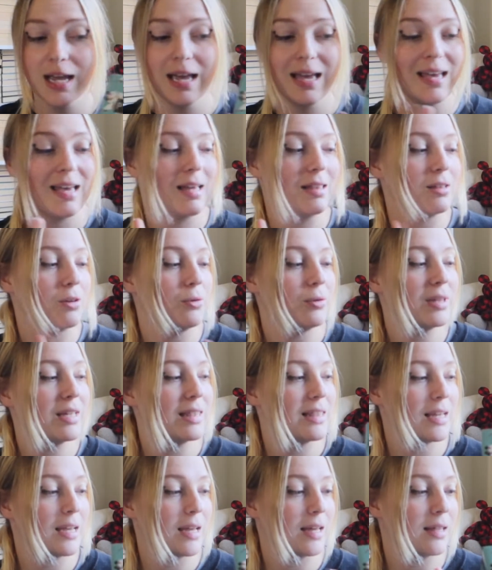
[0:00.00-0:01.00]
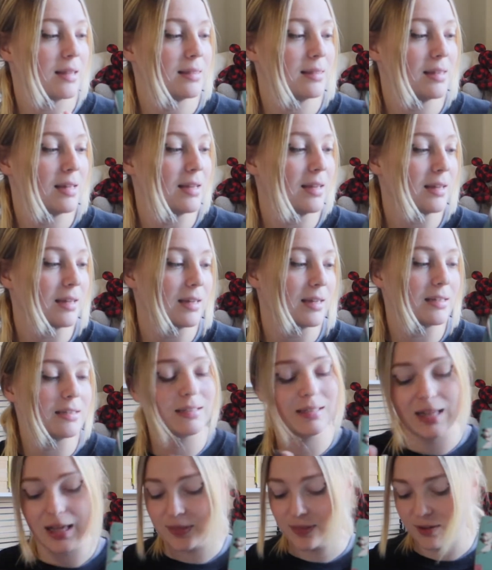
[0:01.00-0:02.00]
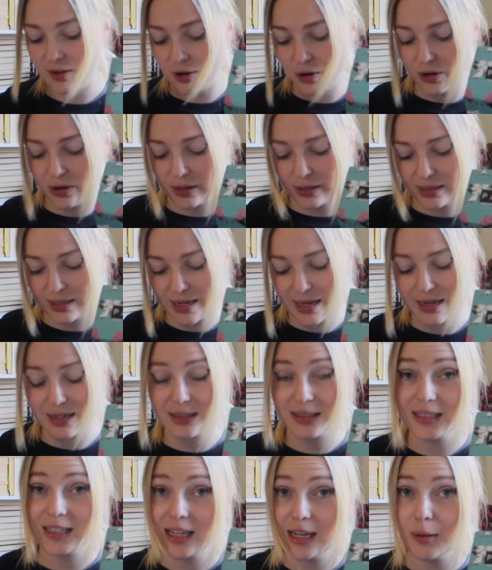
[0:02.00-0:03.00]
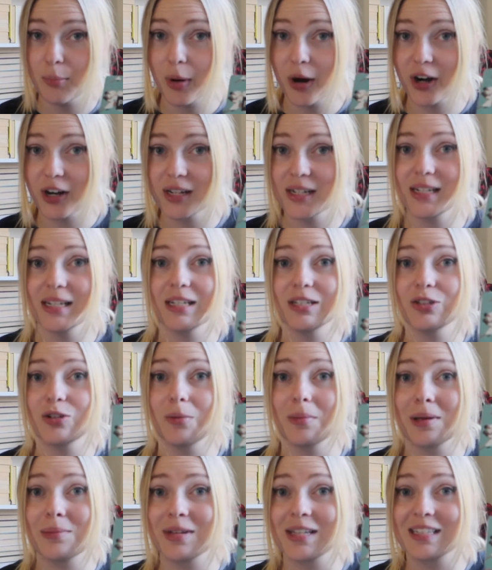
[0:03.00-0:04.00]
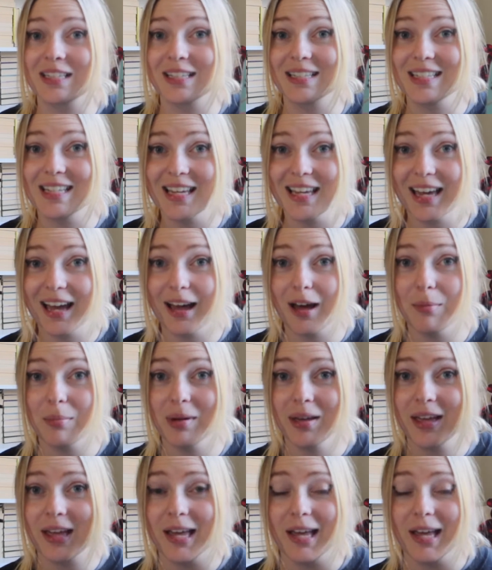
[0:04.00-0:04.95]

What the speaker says: And the only thing I can think is that they're currently at a tea party, so maybe it's a teacup,